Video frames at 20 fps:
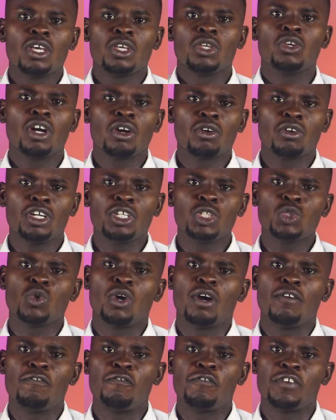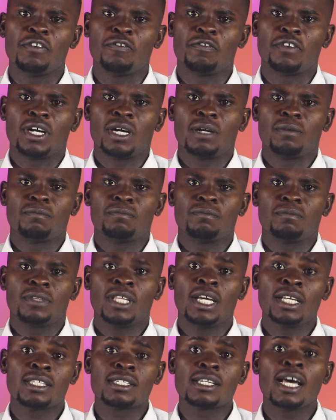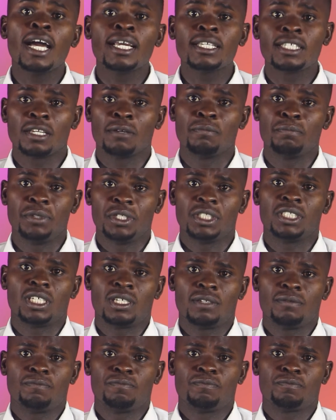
you are going to have fever. That's high temperature.